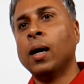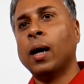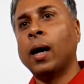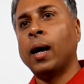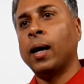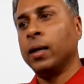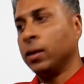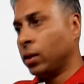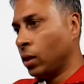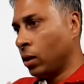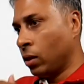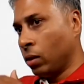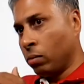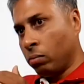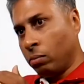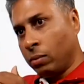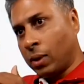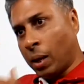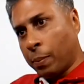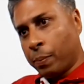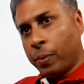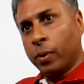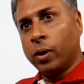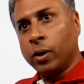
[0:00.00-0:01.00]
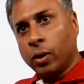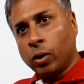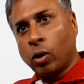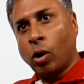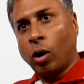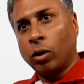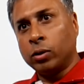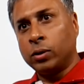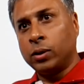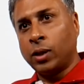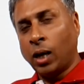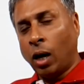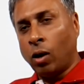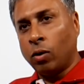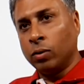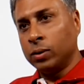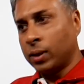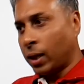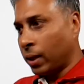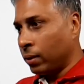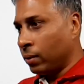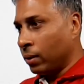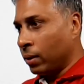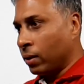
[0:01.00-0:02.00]
And the leopard got down
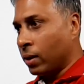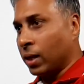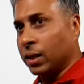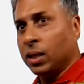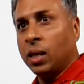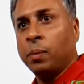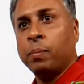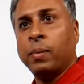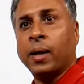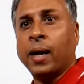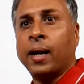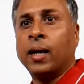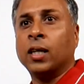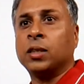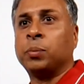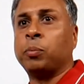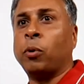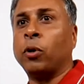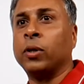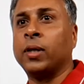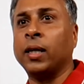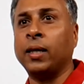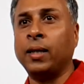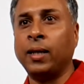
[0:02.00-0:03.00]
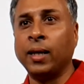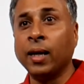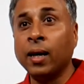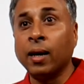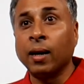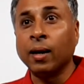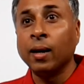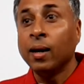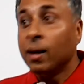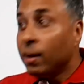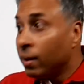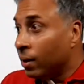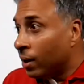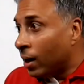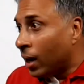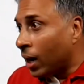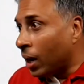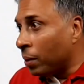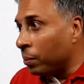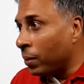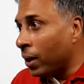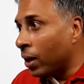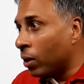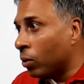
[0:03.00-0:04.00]
and running behind a spotted deer. And
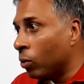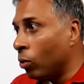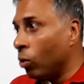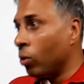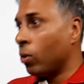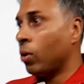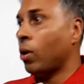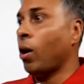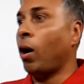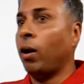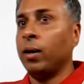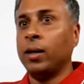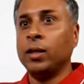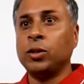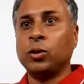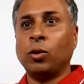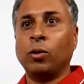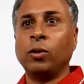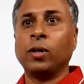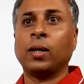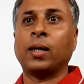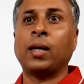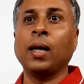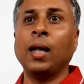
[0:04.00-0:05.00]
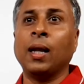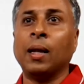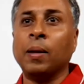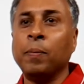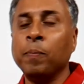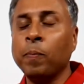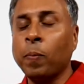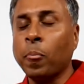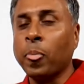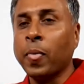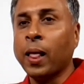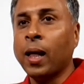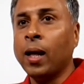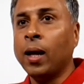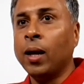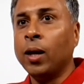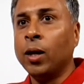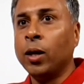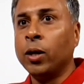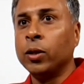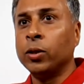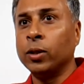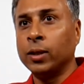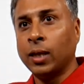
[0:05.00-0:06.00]
I'm like, oh God, it's going to kill.
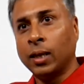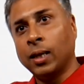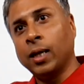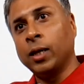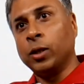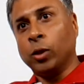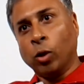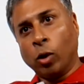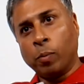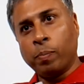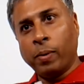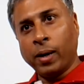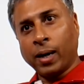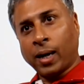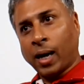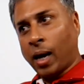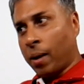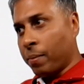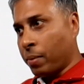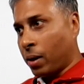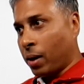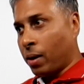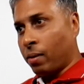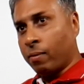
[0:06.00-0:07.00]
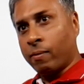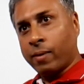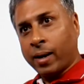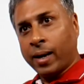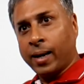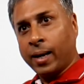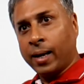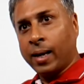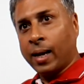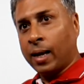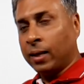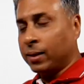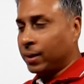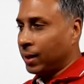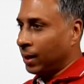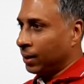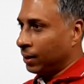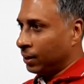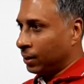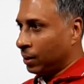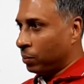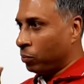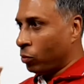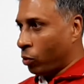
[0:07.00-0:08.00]
So then I took my camera ready, and
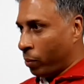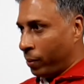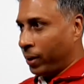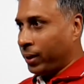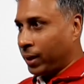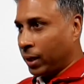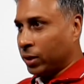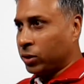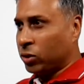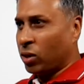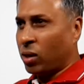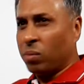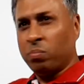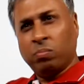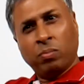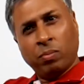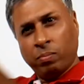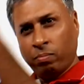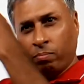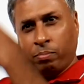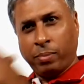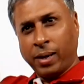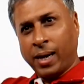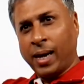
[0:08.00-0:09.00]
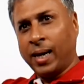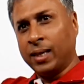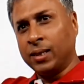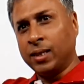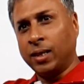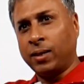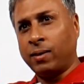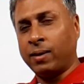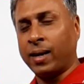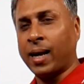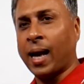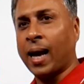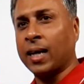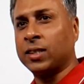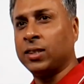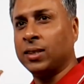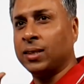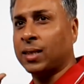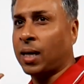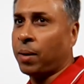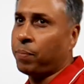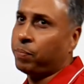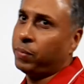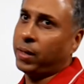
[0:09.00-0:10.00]
then the moment I saw behind the tree
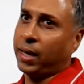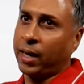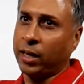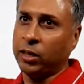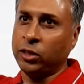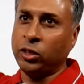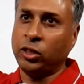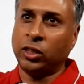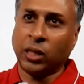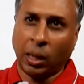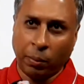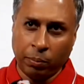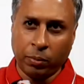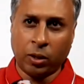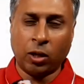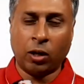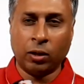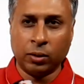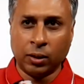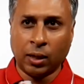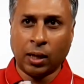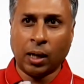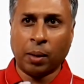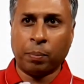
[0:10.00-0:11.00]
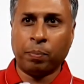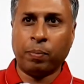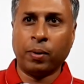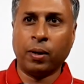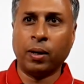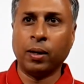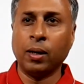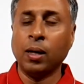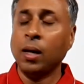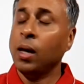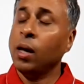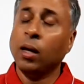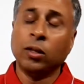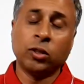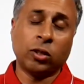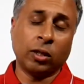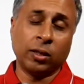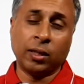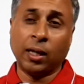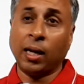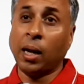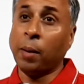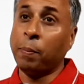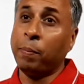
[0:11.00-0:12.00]
action happening, it jumped on the leopard. So
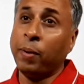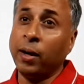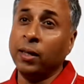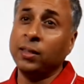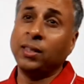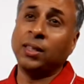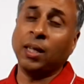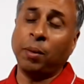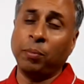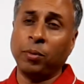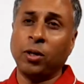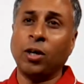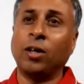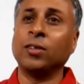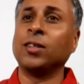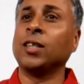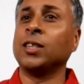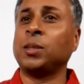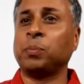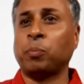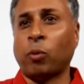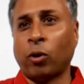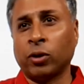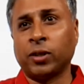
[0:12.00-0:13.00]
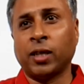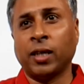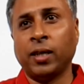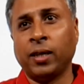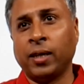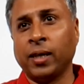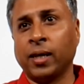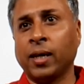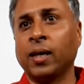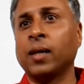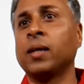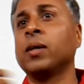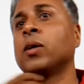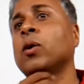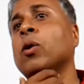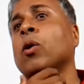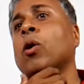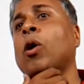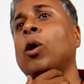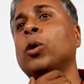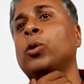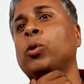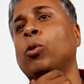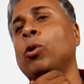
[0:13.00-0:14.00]
the leopard jumped on the spotted deer,
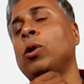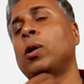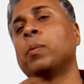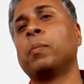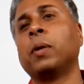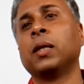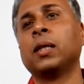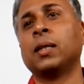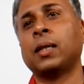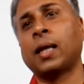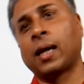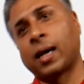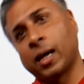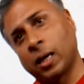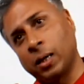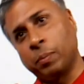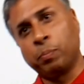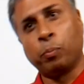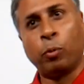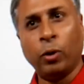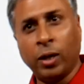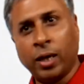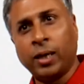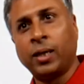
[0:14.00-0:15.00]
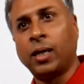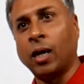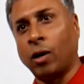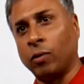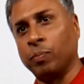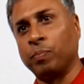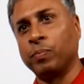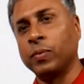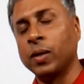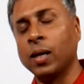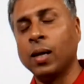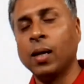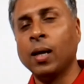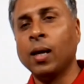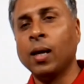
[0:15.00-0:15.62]
caught hold by the neck, and pulled it down.